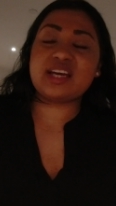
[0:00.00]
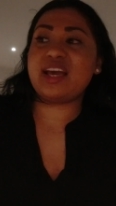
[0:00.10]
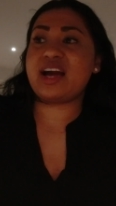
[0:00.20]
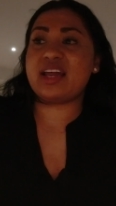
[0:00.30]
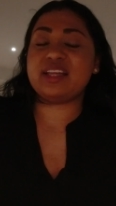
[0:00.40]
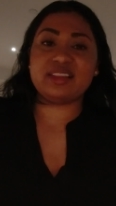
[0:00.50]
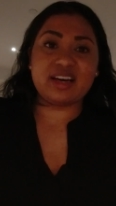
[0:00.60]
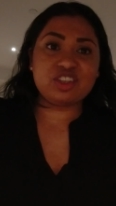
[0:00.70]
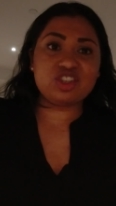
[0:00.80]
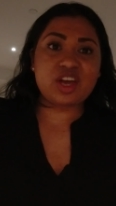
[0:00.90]
day kind of
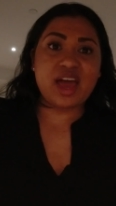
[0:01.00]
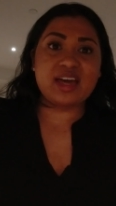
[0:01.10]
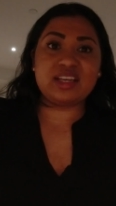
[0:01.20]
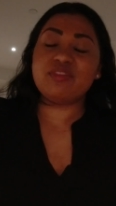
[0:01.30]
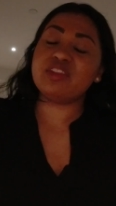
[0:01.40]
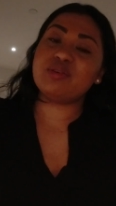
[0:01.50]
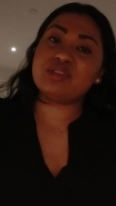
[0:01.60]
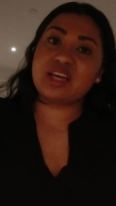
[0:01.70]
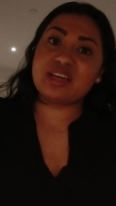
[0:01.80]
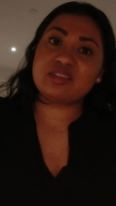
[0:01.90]
lunch, and even though
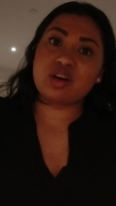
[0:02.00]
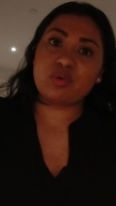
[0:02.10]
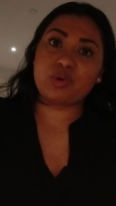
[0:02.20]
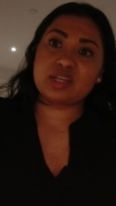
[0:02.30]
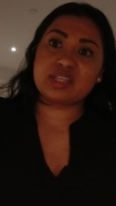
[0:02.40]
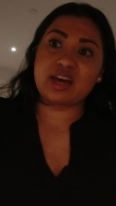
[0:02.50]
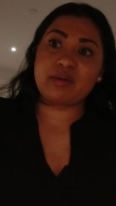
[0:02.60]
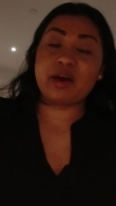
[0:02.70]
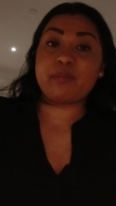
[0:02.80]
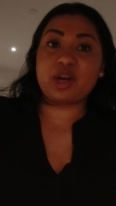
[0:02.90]
today is not a work day,
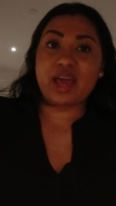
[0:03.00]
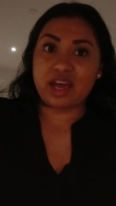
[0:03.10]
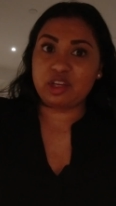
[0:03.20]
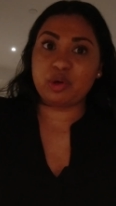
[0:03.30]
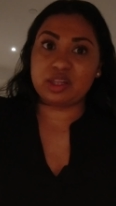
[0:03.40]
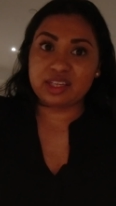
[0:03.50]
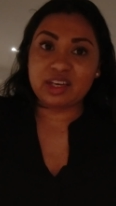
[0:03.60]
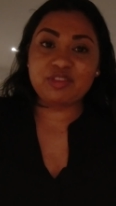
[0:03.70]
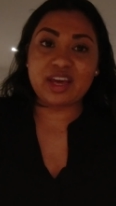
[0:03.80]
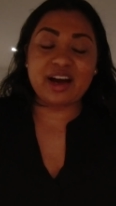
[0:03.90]
I am on annual
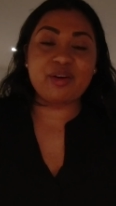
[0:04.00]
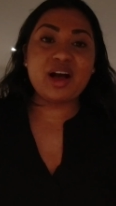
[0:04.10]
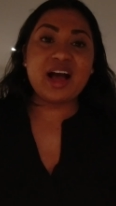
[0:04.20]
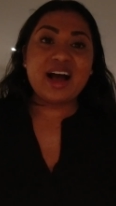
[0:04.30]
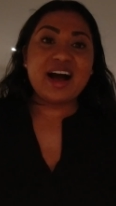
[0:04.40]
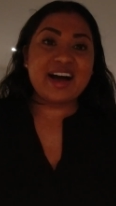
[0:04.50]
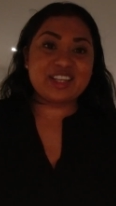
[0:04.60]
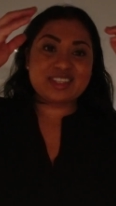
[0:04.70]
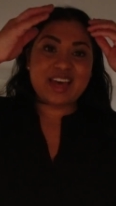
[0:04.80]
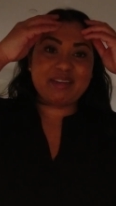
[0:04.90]
leave now, I
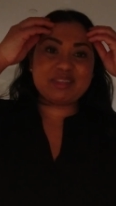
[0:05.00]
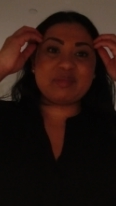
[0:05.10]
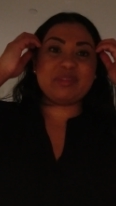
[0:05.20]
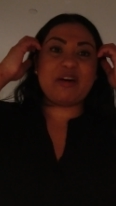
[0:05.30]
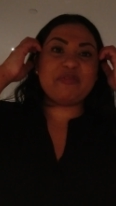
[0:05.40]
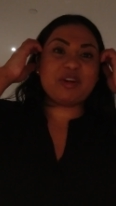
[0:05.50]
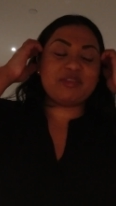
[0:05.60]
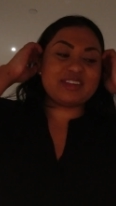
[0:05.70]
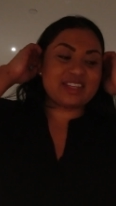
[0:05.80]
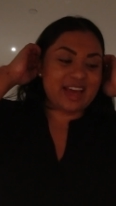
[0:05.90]
just have some
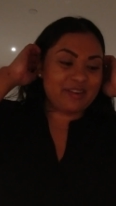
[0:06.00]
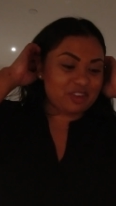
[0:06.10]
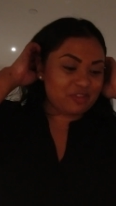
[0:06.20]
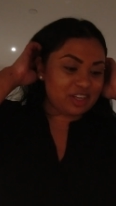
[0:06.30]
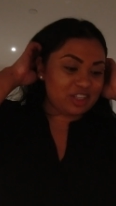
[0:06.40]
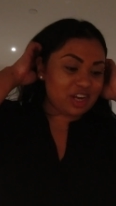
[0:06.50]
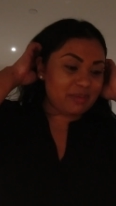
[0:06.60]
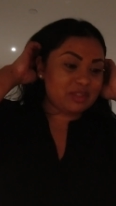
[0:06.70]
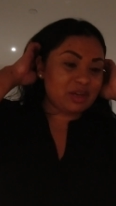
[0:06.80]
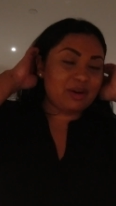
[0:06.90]
leftovers that I have to finish
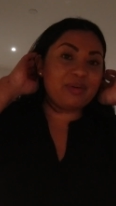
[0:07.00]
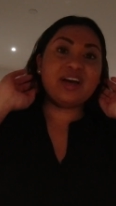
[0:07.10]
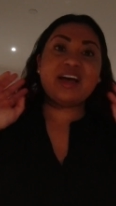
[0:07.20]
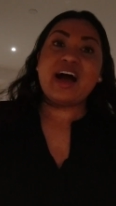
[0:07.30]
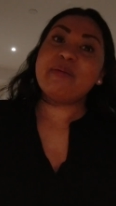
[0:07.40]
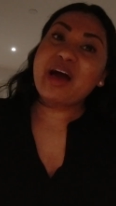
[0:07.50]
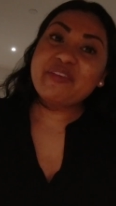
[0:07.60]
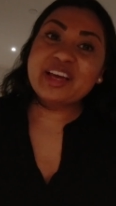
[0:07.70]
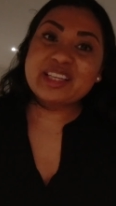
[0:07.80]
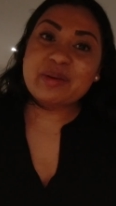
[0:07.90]
up. So I'm
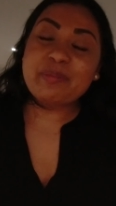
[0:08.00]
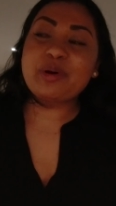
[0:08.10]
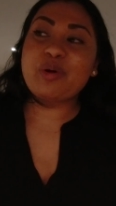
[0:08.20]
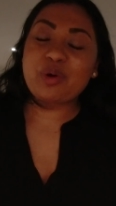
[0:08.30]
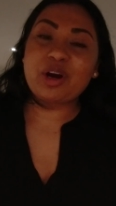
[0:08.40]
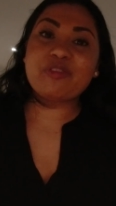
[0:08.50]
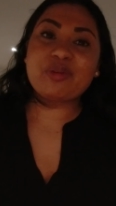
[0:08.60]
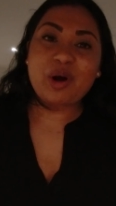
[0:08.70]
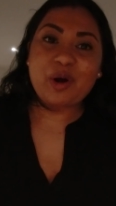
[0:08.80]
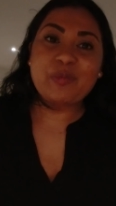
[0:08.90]
having a typical work
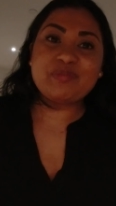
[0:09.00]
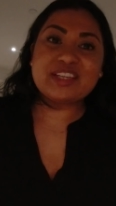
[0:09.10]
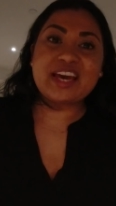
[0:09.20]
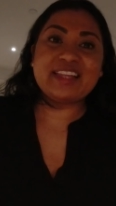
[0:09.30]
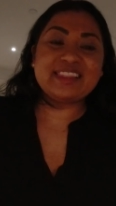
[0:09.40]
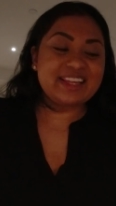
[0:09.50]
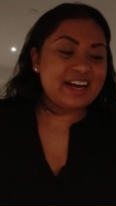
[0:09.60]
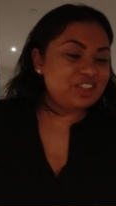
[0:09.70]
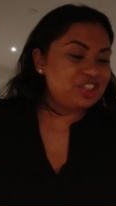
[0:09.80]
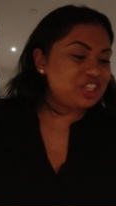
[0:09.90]
from home day
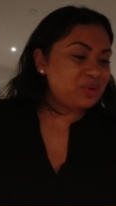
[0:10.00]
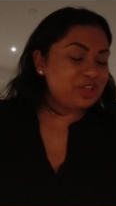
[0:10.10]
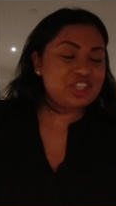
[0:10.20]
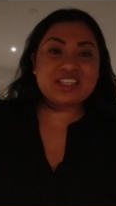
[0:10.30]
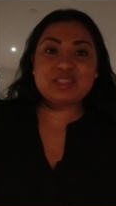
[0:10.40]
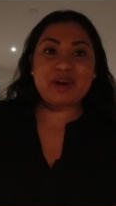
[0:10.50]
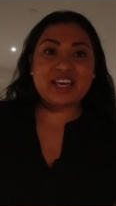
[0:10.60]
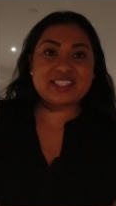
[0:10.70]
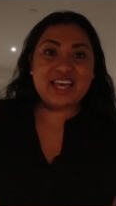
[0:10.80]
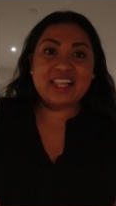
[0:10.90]
lunch, which is
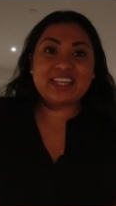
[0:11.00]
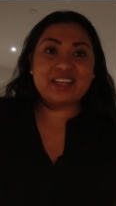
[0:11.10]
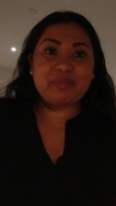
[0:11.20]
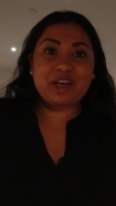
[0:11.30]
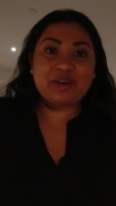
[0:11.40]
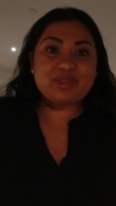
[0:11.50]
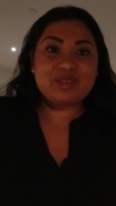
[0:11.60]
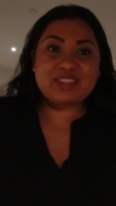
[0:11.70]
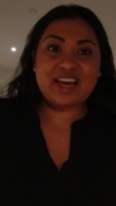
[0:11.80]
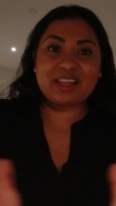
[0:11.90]
my salad and my
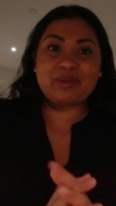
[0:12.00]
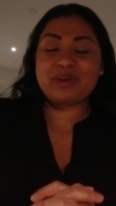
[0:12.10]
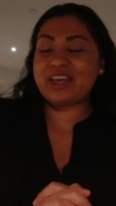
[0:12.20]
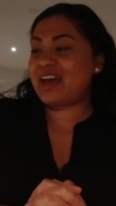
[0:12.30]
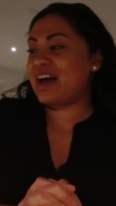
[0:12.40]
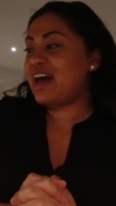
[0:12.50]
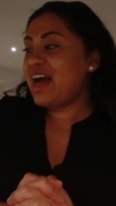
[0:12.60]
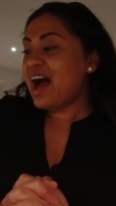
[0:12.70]
go-to salad. But yeah,